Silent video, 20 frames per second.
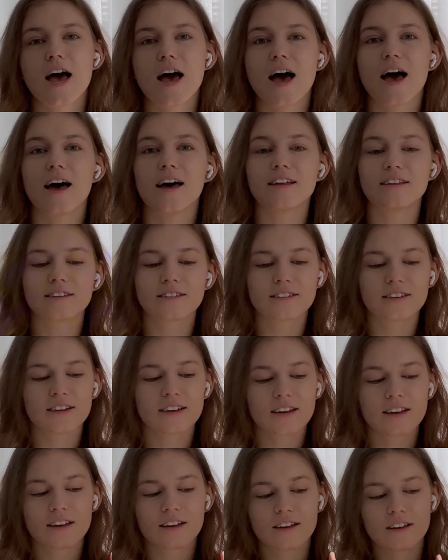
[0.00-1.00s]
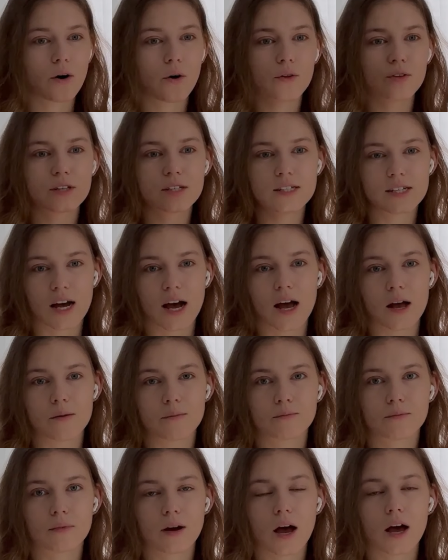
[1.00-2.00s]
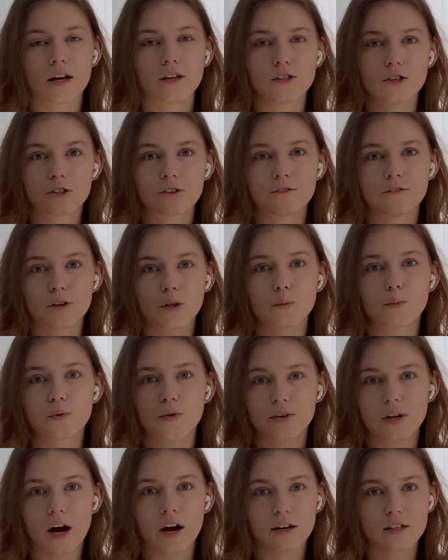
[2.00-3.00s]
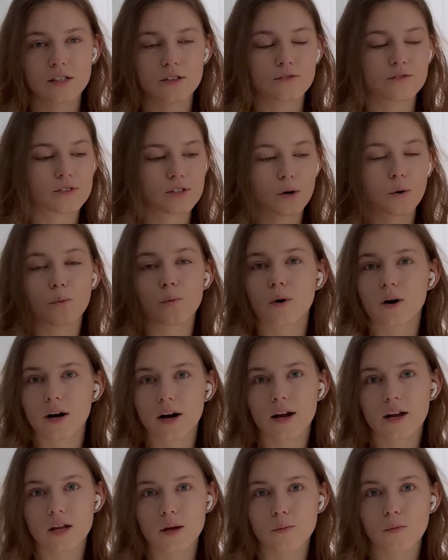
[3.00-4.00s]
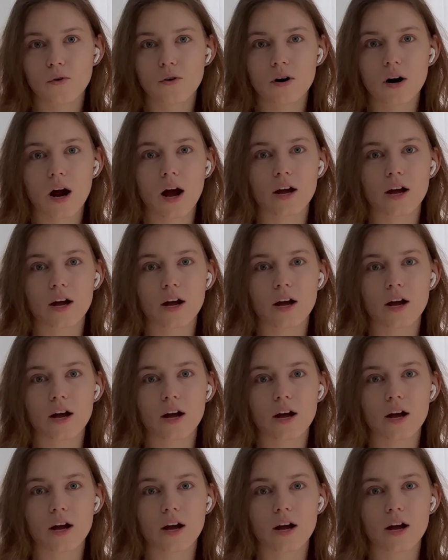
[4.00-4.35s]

And all the time, I don't feel productive somewhere anymore,